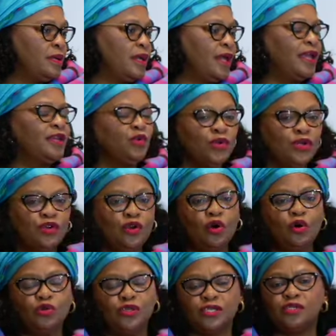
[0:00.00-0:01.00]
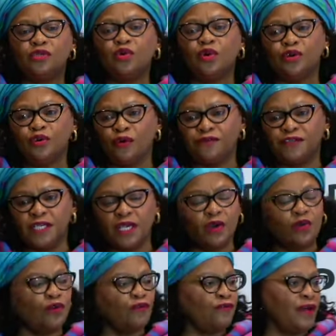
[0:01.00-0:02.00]
And we know the story of Che
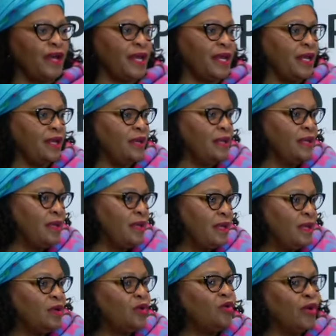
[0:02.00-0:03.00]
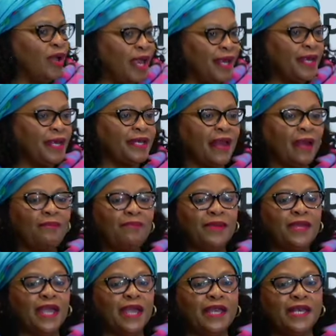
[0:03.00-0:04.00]
Guevara, who ended up
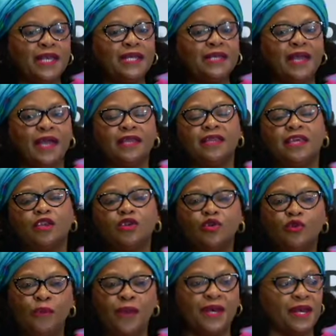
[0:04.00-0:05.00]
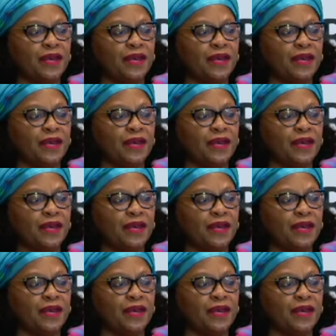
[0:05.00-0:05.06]
being a leader in the Cuban